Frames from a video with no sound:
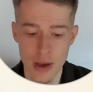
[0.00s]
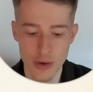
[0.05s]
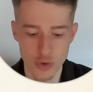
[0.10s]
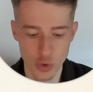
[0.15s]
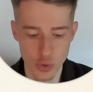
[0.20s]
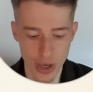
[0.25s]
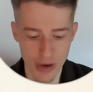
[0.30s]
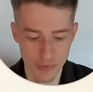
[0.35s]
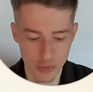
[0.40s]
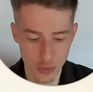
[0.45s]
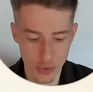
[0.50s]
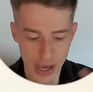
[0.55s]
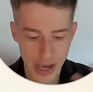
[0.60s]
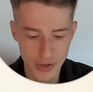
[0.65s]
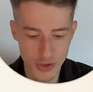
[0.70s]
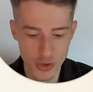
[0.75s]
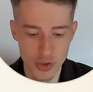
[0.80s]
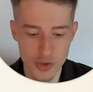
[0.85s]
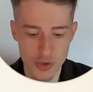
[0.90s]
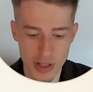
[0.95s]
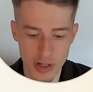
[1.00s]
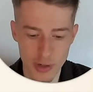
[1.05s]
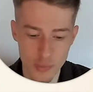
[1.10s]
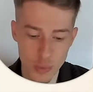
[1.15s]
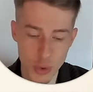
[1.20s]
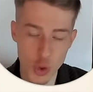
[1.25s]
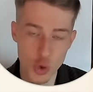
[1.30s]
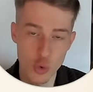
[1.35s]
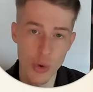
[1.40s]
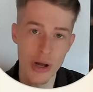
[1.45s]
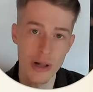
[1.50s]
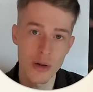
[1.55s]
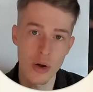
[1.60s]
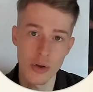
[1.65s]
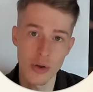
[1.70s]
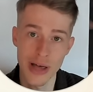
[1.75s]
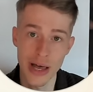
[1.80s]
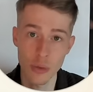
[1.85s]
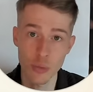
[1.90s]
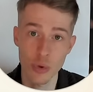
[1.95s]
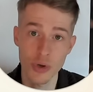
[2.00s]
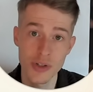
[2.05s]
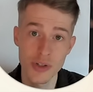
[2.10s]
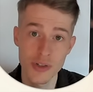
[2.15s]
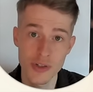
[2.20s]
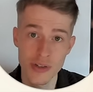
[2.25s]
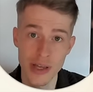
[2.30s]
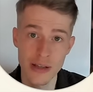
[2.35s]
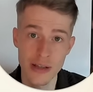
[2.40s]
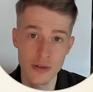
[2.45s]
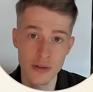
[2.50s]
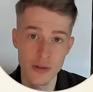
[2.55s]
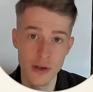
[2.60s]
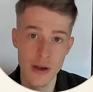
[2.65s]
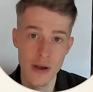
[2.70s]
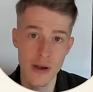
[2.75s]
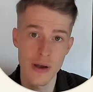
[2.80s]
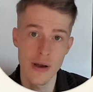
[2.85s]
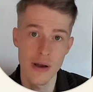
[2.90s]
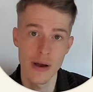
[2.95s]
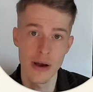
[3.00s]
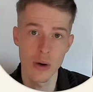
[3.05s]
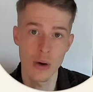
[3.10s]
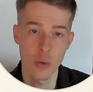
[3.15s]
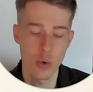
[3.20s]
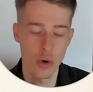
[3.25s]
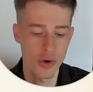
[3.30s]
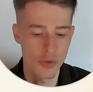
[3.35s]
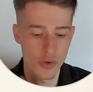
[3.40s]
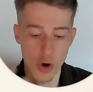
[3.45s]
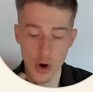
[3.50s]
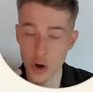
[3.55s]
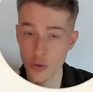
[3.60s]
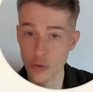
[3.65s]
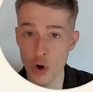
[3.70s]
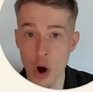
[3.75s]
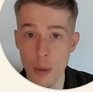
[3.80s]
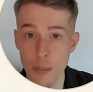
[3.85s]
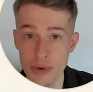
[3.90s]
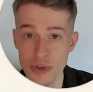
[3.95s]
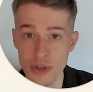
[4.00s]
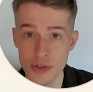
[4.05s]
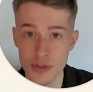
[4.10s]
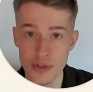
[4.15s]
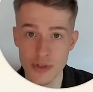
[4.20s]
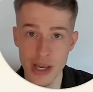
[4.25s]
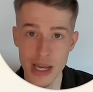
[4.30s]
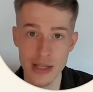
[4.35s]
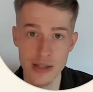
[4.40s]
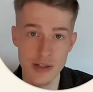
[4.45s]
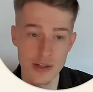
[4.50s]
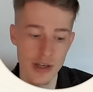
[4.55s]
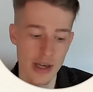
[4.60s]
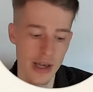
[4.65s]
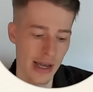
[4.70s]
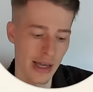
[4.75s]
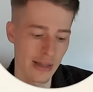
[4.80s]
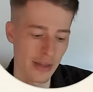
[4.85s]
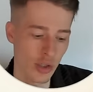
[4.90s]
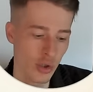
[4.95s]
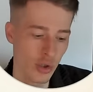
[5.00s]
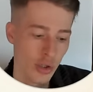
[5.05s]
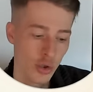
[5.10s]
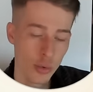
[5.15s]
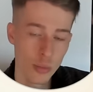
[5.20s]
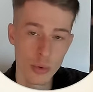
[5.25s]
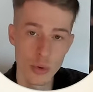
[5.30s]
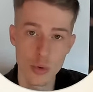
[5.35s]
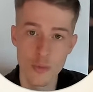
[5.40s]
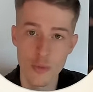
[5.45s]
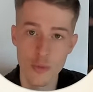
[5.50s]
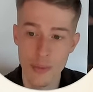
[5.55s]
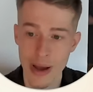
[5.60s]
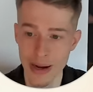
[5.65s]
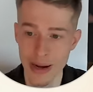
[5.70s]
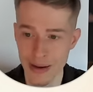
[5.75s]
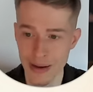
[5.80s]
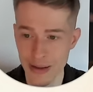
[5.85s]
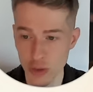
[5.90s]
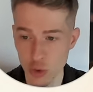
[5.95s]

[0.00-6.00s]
So you have to catch yourself when you dwell on unwanted states or on the opposite states, and then you need to maneuver back